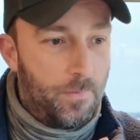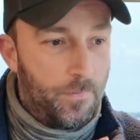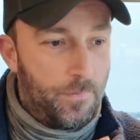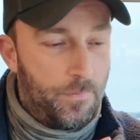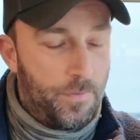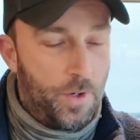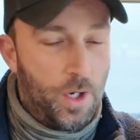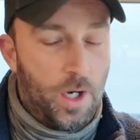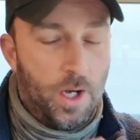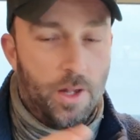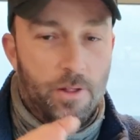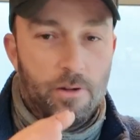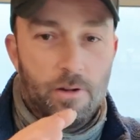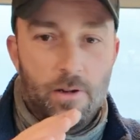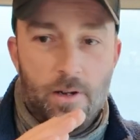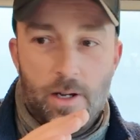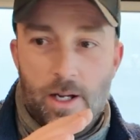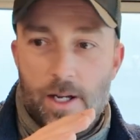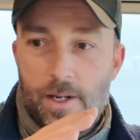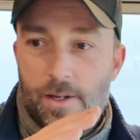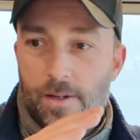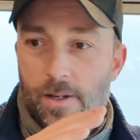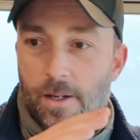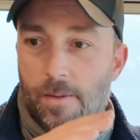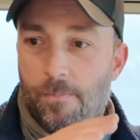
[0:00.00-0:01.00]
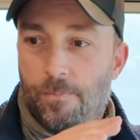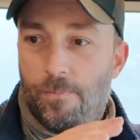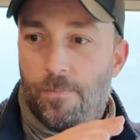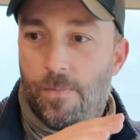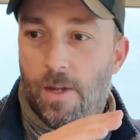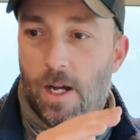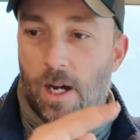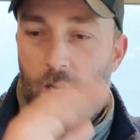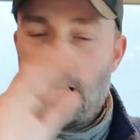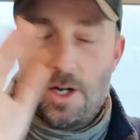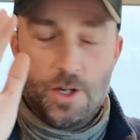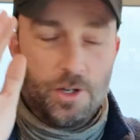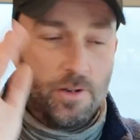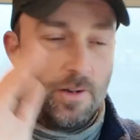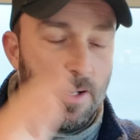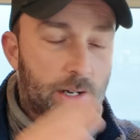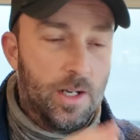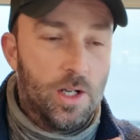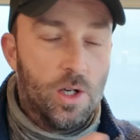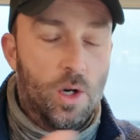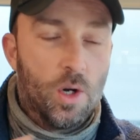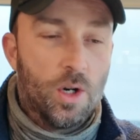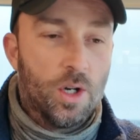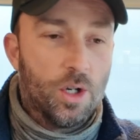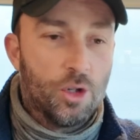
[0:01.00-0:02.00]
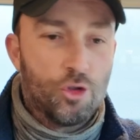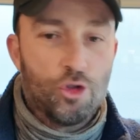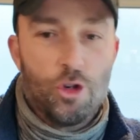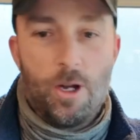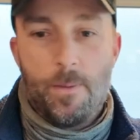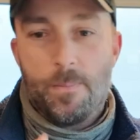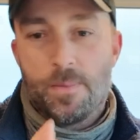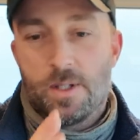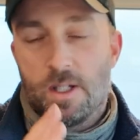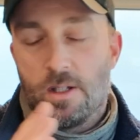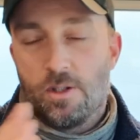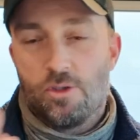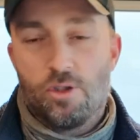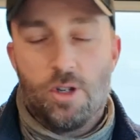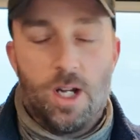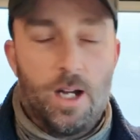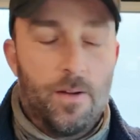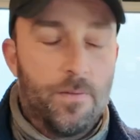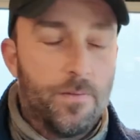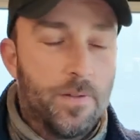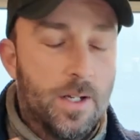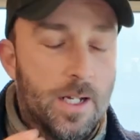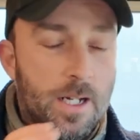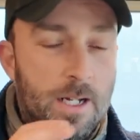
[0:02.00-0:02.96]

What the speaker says: further and harder and longer trips and stuff.